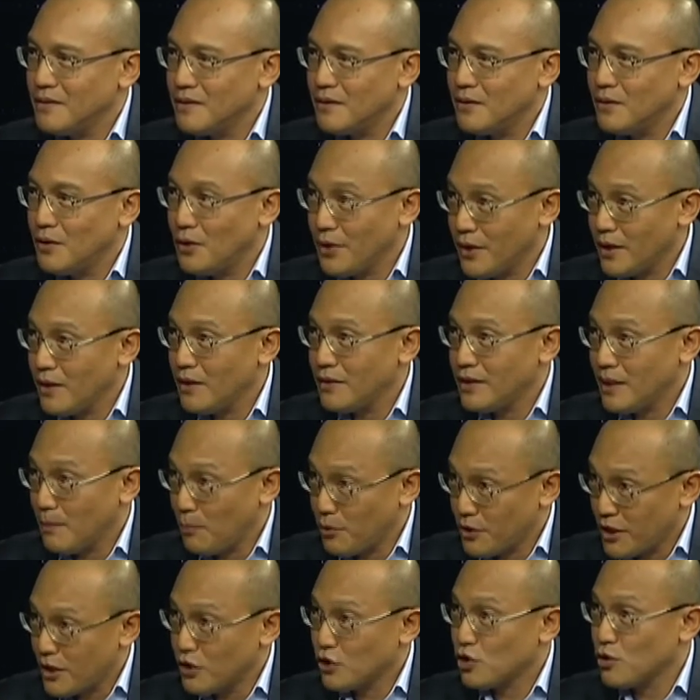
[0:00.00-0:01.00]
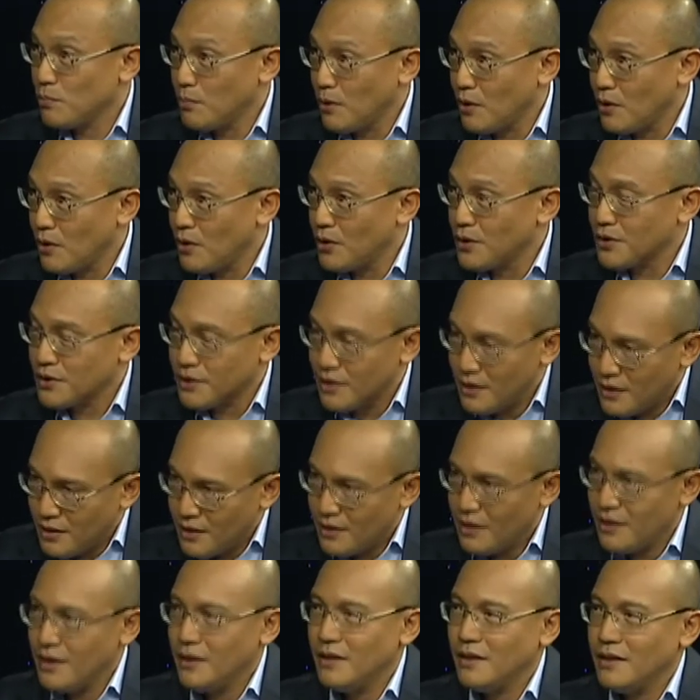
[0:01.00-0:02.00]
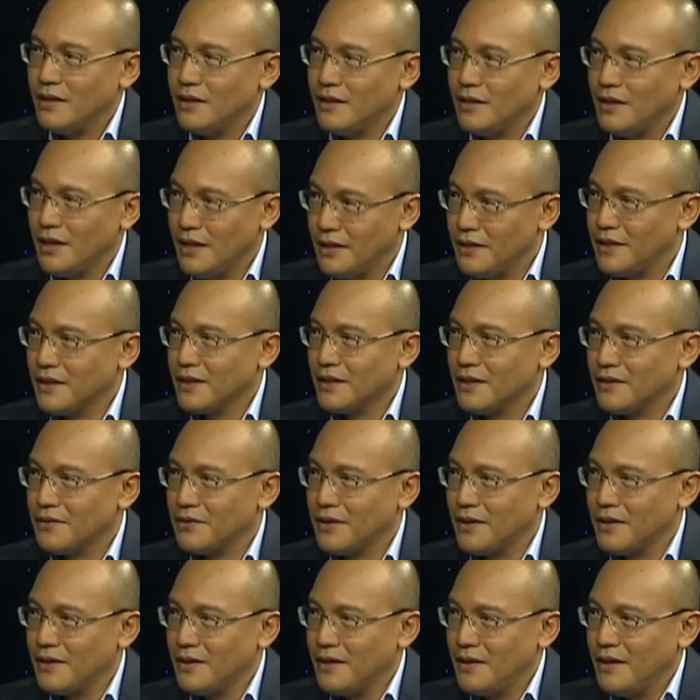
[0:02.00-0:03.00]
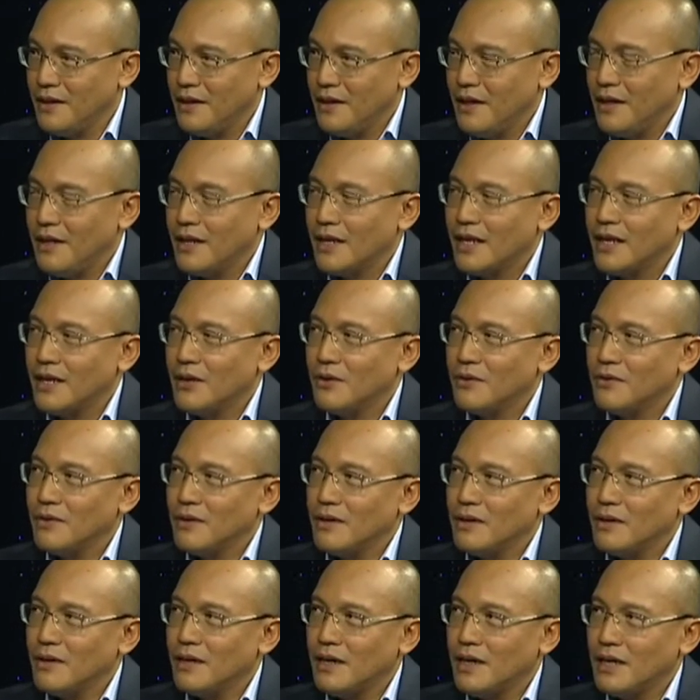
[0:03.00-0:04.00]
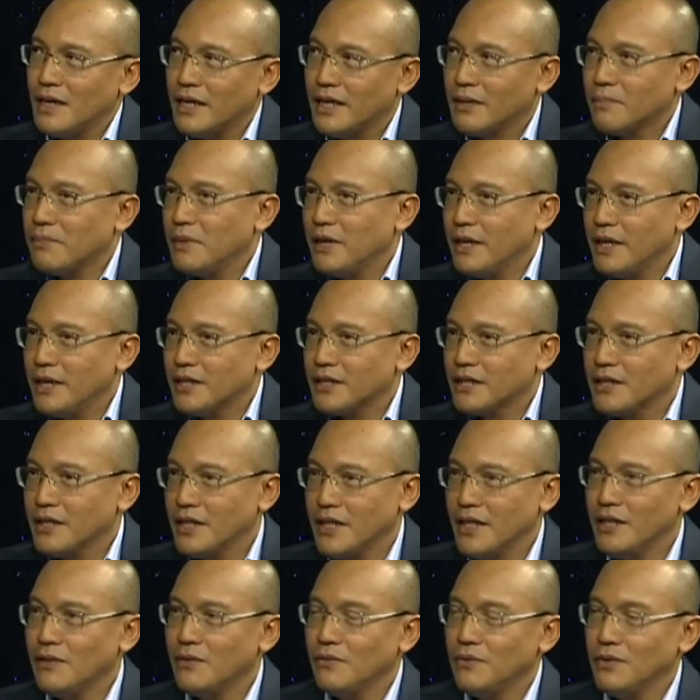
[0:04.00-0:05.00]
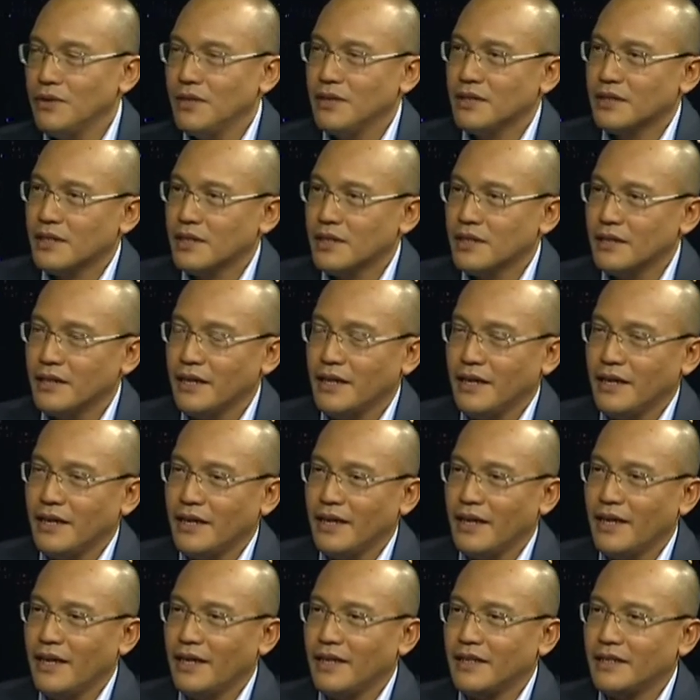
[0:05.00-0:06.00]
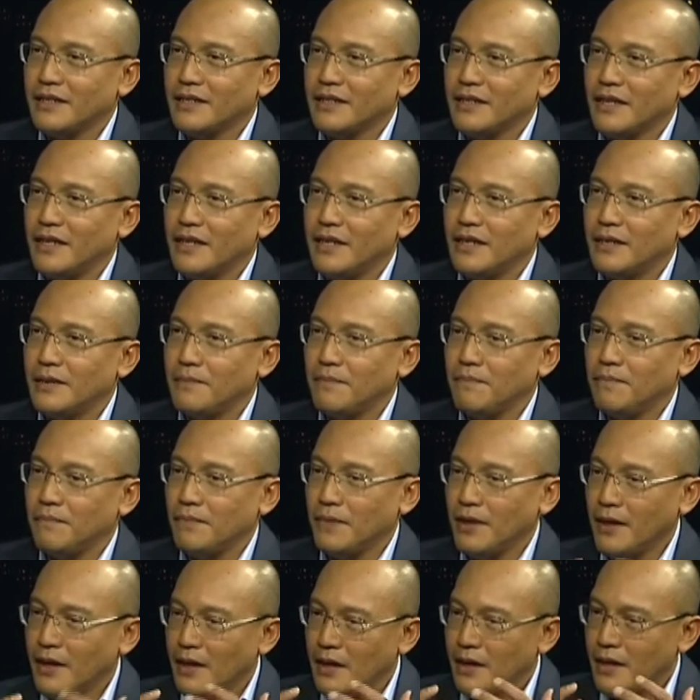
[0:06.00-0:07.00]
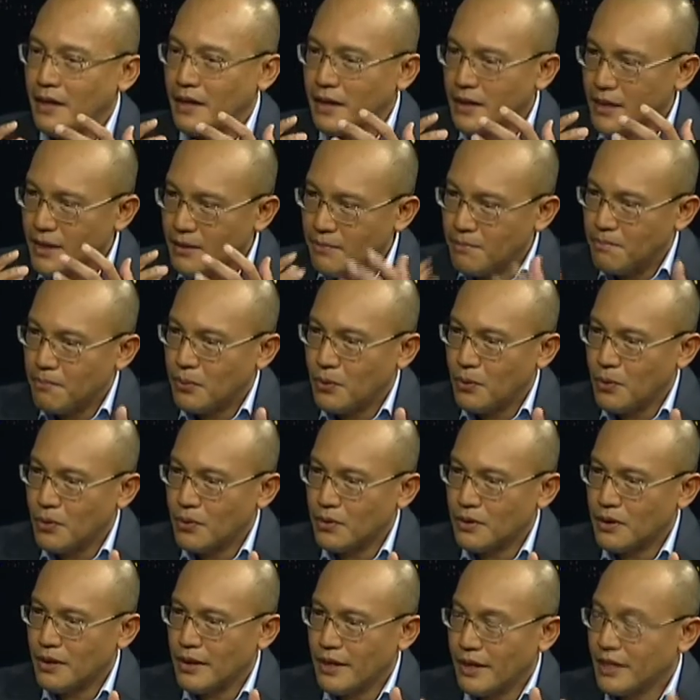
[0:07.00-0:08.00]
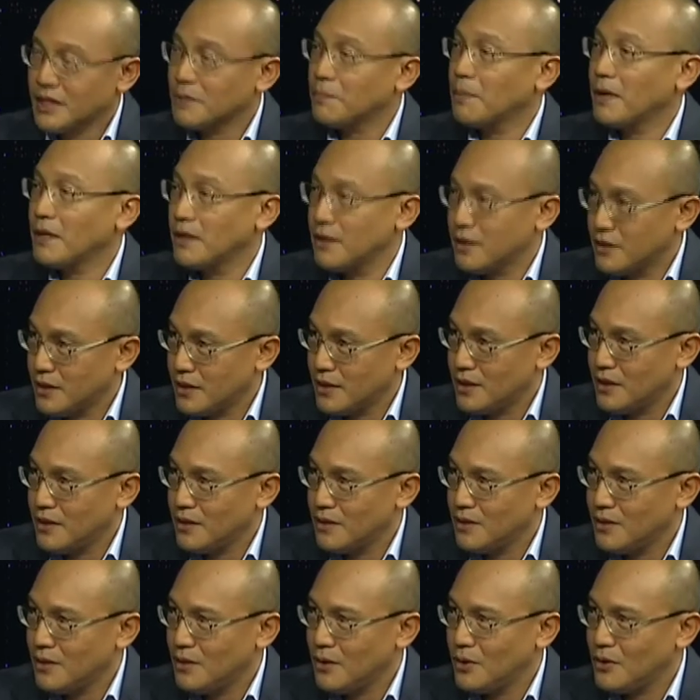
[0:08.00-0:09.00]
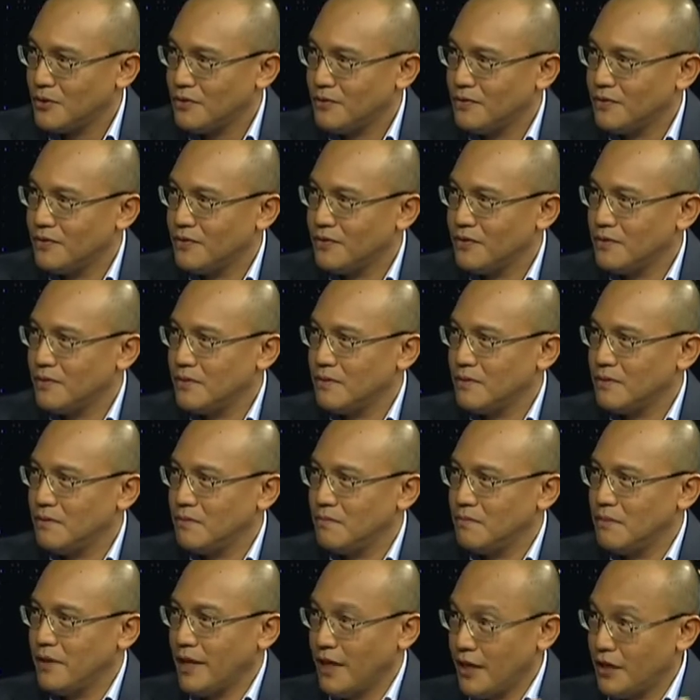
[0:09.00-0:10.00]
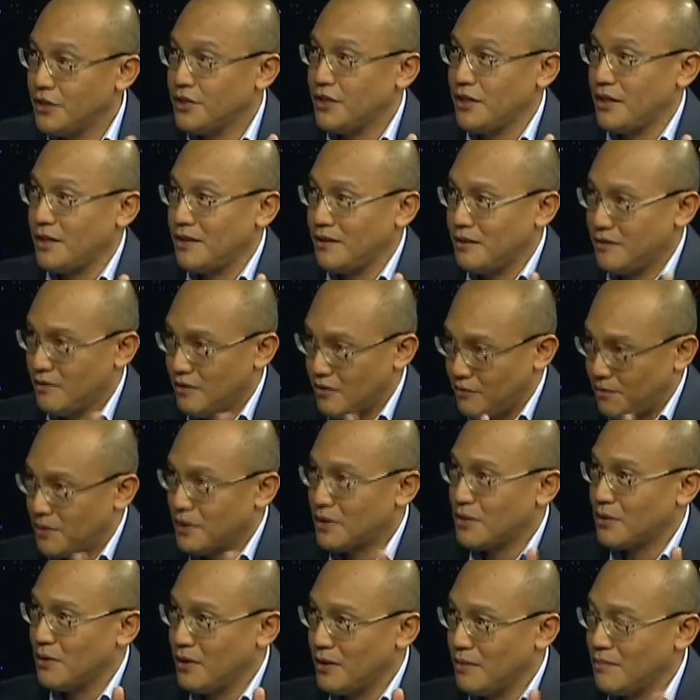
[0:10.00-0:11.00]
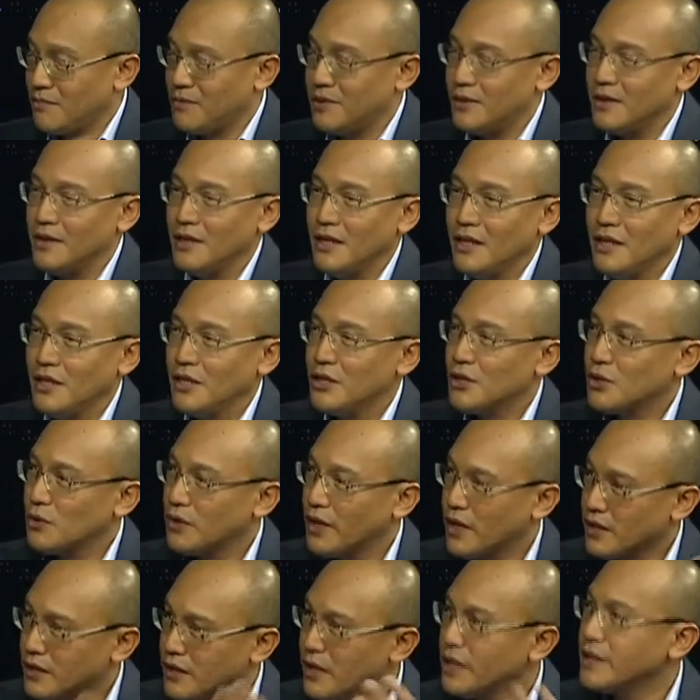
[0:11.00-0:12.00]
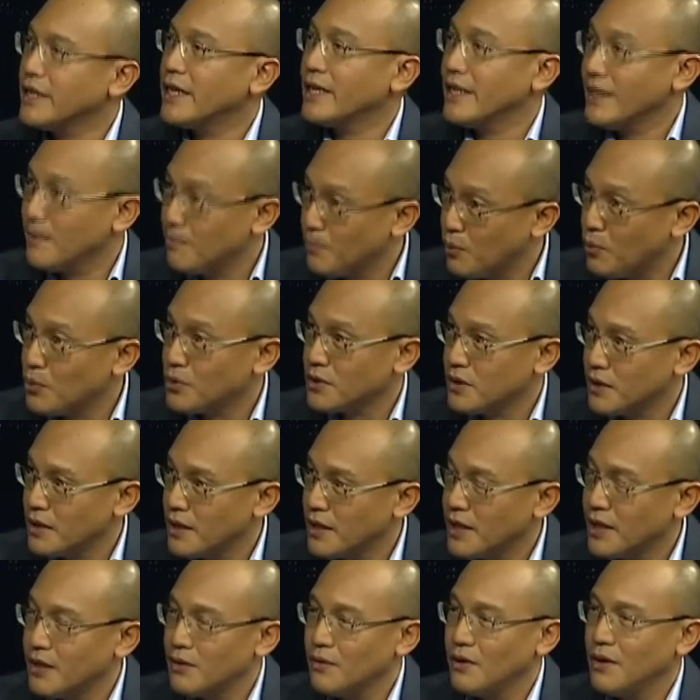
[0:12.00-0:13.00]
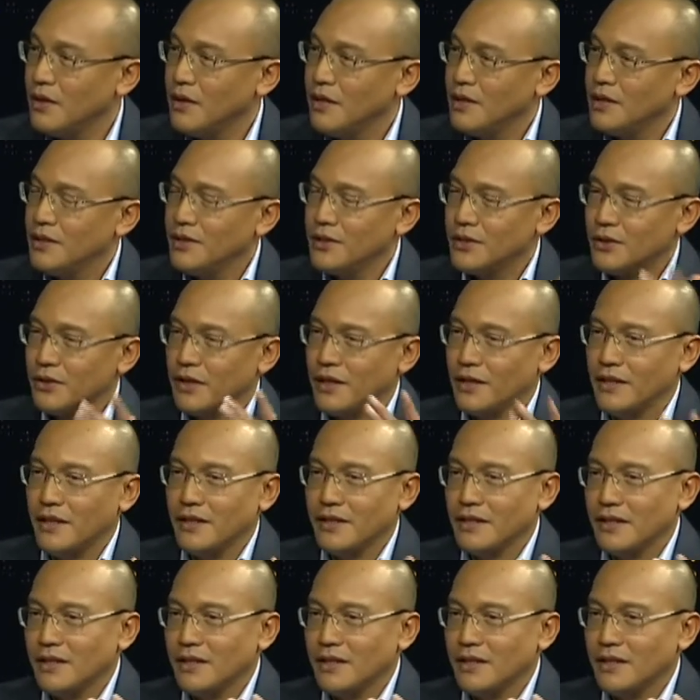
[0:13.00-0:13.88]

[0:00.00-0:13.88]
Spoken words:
oil that potentially could be lost in the country. Now, unlike Malaysia, Indonesia has import expenditure of energy, of petroleum, right? So they're actually a net importer now. So their thinking